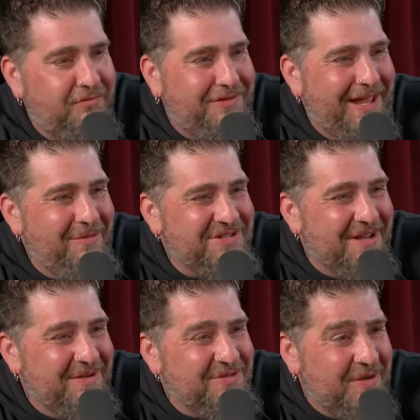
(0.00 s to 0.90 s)
he was yeah.
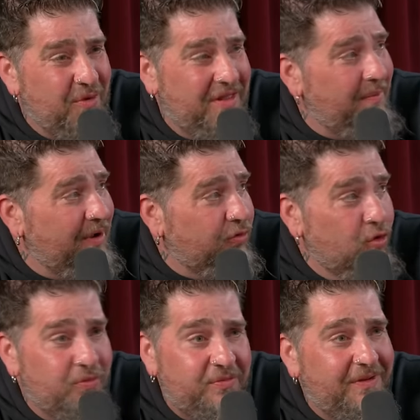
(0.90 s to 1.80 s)
like, he was like one of the, my
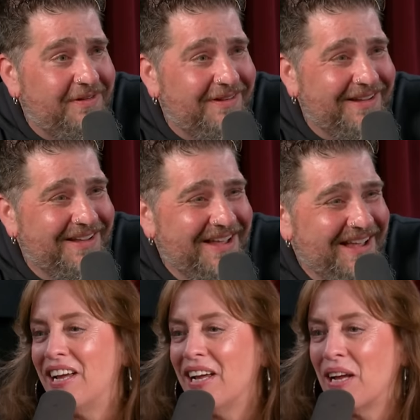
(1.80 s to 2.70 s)
groomsmen. Like,
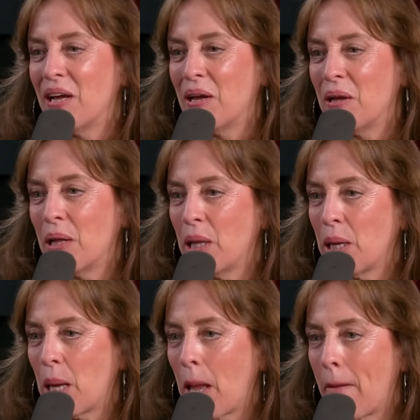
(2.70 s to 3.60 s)
right. It's so, and
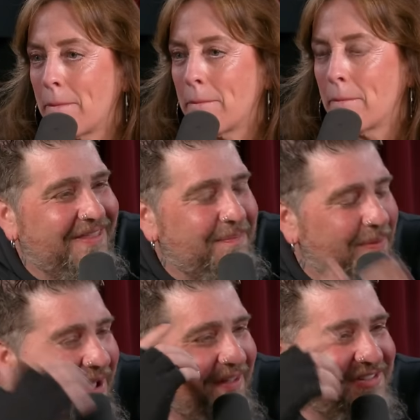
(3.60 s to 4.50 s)
people don't. I think
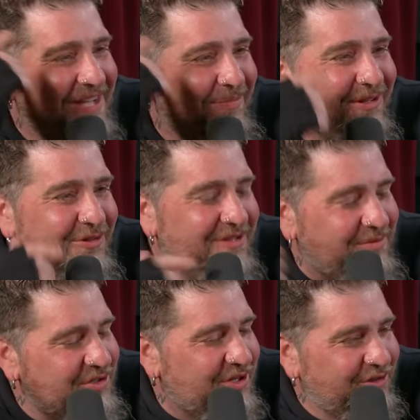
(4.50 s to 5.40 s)
people have that same thing too. Because I'm
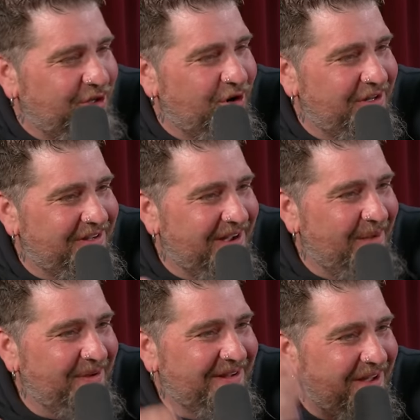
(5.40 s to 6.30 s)
such a dirty
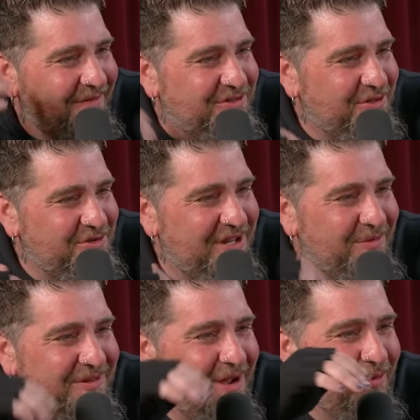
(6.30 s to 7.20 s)
comic and kind of associated
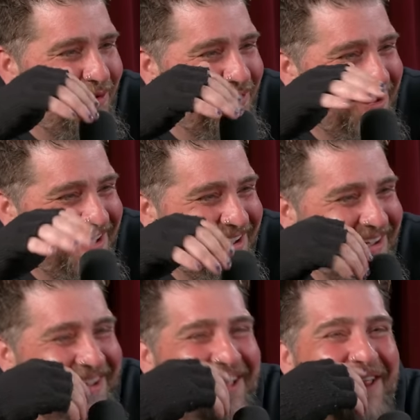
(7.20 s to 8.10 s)
with that world.
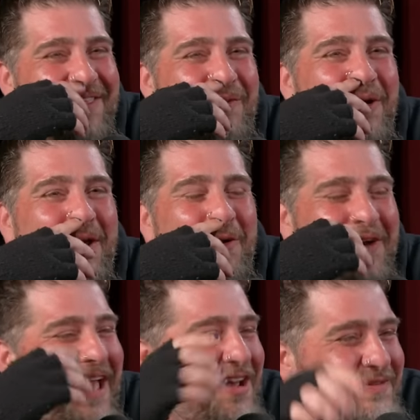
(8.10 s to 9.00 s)
And I think when I go to
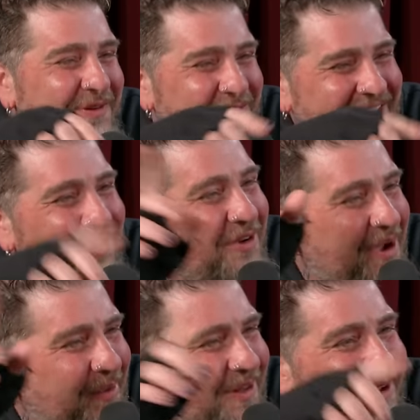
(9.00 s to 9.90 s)
Nashville and Nate will
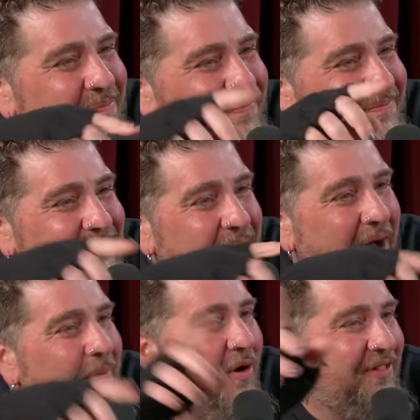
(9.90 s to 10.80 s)
come and like
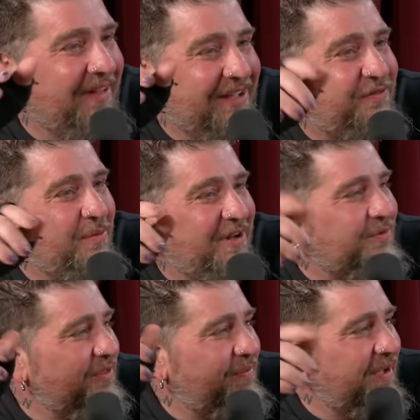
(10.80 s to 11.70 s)
pop on the last few minutes
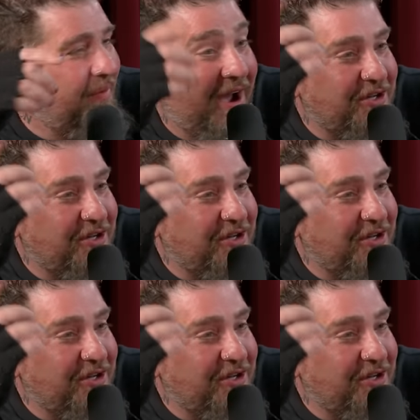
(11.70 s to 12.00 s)
with me at my